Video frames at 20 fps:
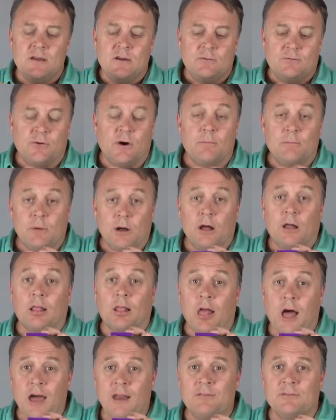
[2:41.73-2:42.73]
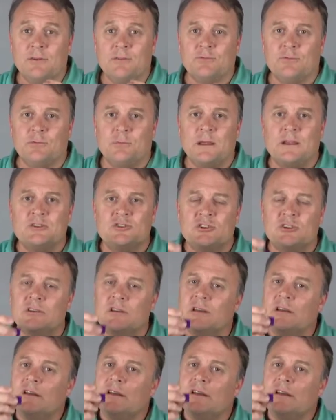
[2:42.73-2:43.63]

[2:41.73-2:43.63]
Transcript: from a lot of information